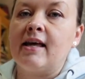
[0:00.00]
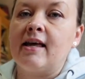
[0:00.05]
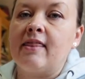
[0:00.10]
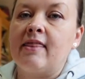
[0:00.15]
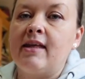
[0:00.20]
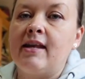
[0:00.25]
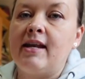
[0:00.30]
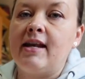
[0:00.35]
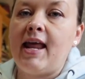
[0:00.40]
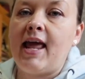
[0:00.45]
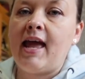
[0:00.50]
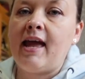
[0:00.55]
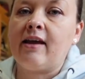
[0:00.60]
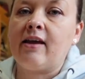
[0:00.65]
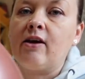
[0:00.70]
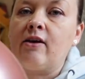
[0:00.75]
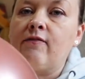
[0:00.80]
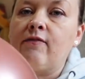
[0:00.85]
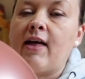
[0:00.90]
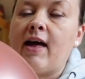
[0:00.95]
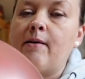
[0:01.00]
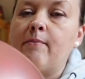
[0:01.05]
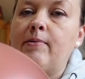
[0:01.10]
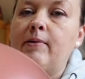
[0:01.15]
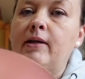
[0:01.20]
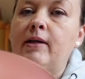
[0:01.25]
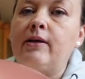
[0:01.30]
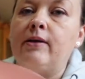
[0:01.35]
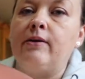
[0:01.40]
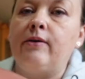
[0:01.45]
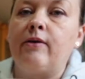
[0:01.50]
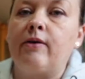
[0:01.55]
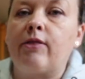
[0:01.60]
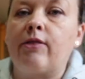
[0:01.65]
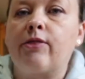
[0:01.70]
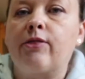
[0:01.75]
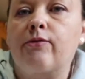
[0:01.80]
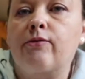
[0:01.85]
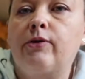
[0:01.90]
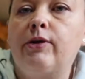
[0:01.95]
the neck of that balloon
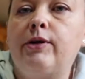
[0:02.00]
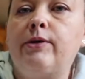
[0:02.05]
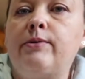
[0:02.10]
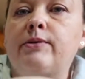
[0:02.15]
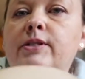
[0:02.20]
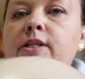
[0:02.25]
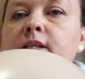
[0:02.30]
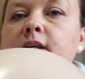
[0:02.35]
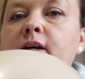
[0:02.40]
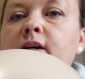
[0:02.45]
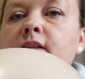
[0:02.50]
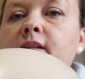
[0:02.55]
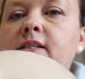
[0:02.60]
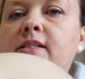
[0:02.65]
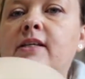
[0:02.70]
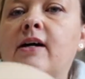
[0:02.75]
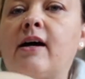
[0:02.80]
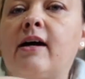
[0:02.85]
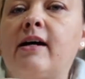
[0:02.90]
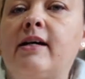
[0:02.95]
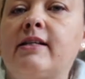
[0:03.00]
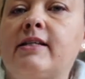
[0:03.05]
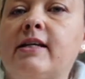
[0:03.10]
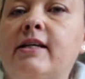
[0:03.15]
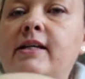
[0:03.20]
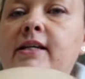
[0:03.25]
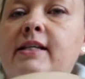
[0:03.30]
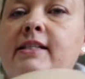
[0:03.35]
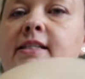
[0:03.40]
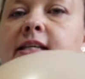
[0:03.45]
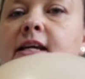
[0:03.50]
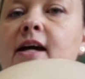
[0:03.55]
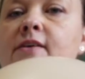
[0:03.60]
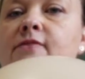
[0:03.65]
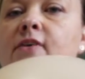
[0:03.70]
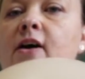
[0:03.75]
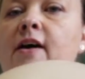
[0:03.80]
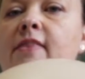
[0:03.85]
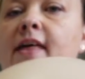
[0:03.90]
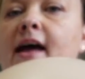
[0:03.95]
through to the other side. So you can see
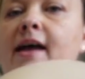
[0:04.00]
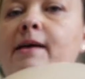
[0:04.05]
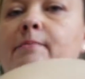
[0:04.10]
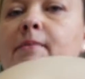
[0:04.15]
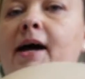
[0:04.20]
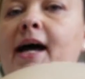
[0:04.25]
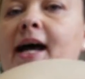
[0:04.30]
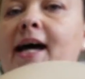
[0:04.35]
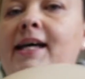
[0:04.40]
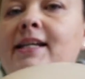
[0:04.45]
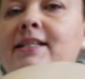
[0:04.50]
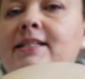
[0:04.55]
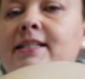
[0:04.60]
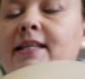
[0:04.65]
I've got that in my hand